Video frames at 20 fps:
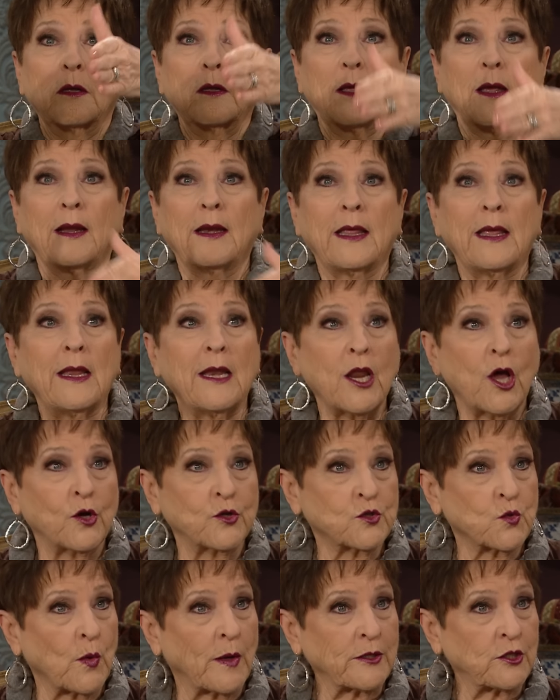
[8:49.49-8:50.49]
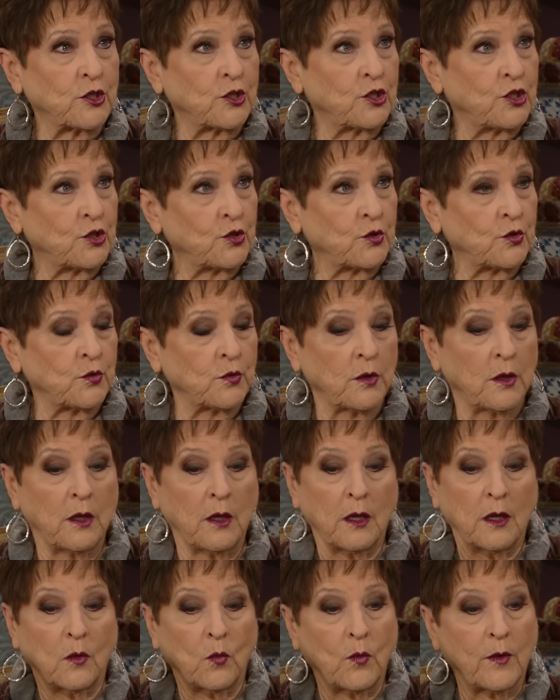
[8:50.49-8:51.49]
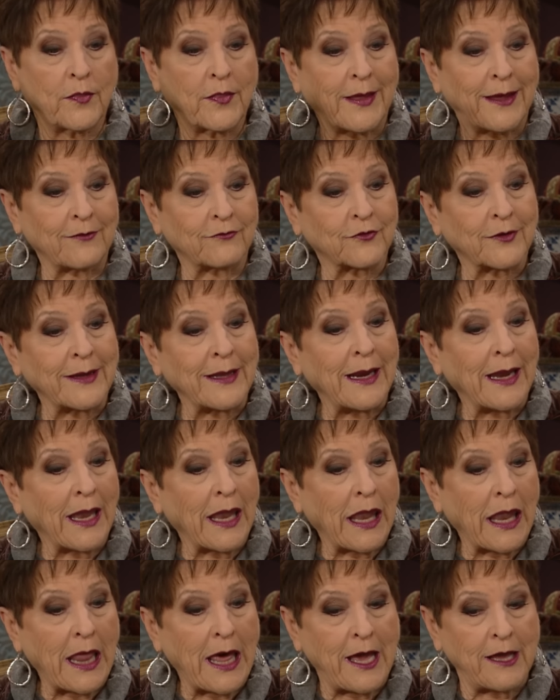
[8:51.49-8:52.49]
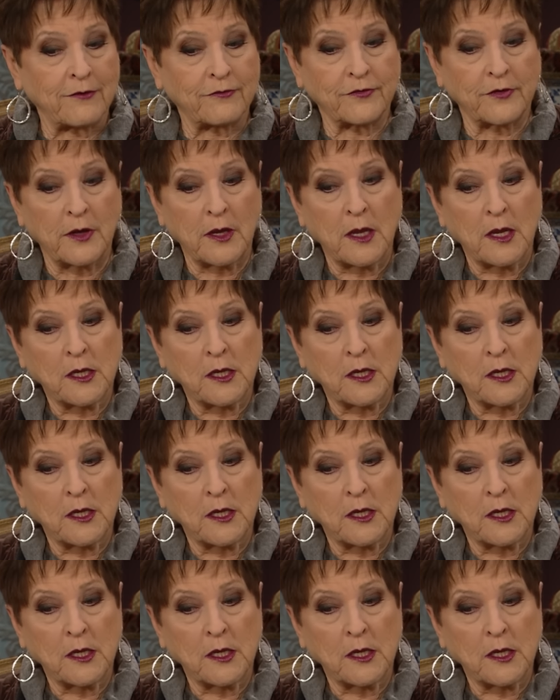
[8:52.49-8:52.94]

And He knows what to do with every oh, life.